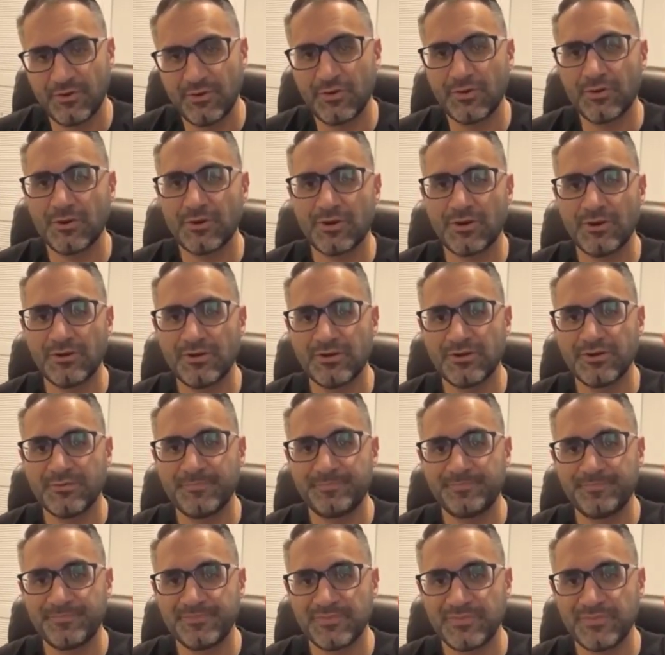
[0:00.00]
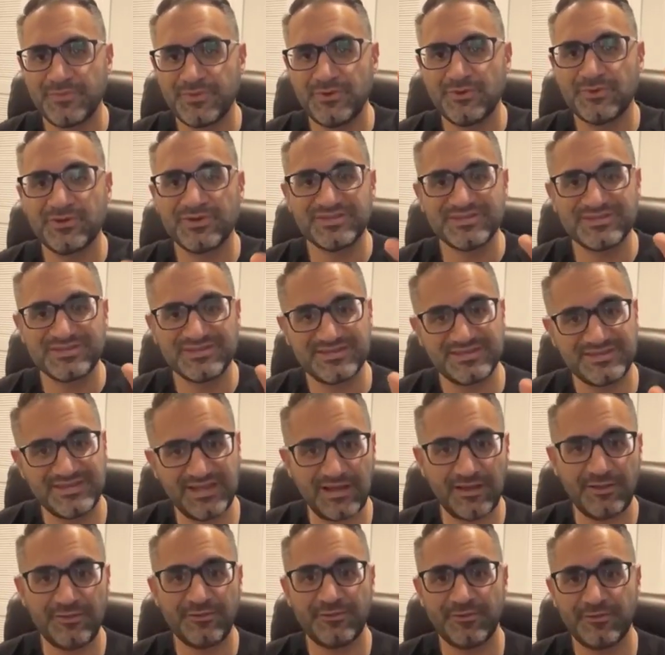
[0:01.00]
or you can
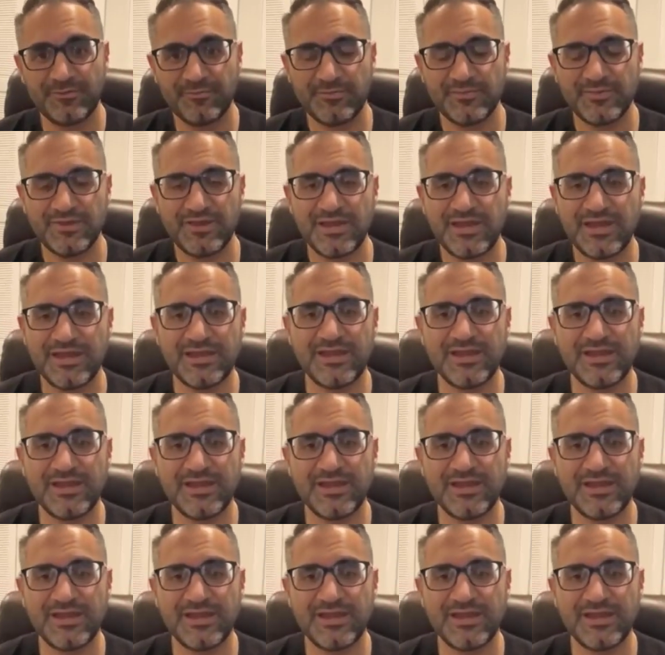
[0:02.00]
sell them